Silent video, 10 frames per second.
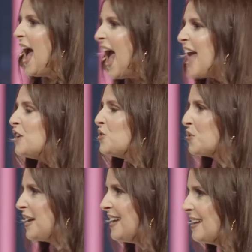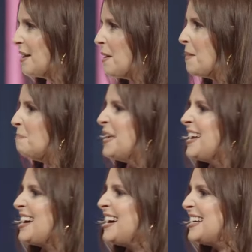angry
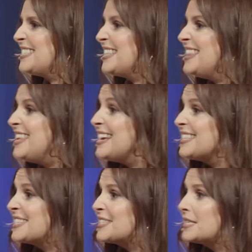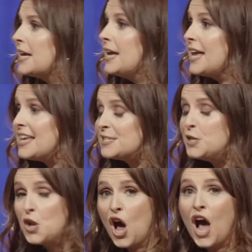because this is
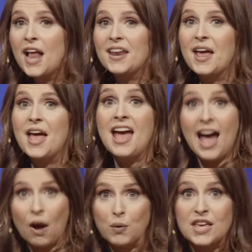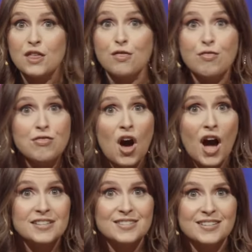not how he
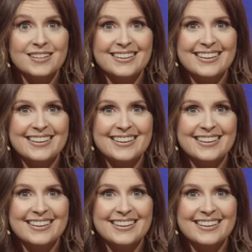thought